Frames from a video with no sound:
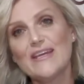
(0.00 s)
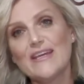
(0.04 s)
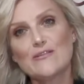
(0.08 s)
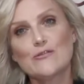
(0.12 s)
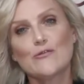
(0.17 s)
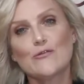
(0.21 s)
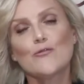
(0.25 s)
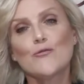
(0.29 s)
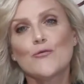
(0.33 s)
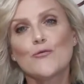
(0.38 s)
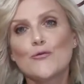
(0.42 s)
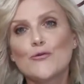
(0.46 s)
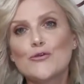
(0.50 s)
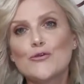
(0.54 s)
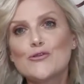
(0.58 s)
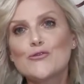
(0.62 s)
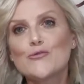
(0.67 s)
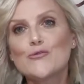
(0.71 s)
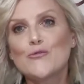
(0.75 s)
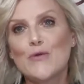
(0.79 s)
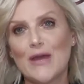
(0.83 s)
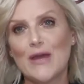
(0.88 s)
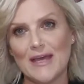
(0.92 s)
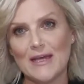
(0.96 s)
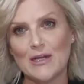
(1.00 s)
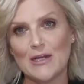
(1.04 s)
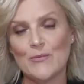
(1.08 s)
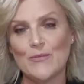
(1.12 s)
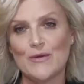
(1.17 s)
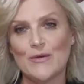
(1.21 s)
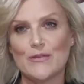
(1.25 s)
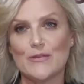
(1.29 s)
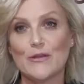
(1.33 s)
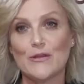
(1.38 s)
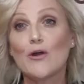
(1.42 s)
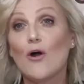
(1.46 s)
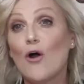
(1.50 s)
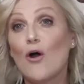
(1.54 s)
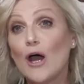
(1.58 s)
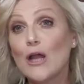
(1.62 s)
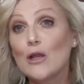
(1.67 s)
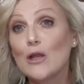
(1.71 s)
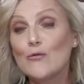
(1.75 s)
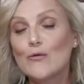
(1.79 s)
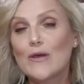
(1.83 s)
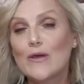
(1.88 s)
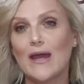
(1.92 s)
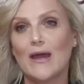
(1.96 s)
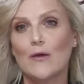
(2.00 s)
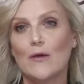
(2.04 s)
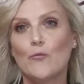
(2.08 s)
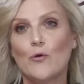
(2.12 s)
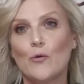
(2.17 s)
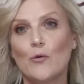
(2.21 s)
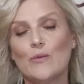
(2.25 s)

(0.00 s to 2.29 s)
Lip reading: crucial element that I look at when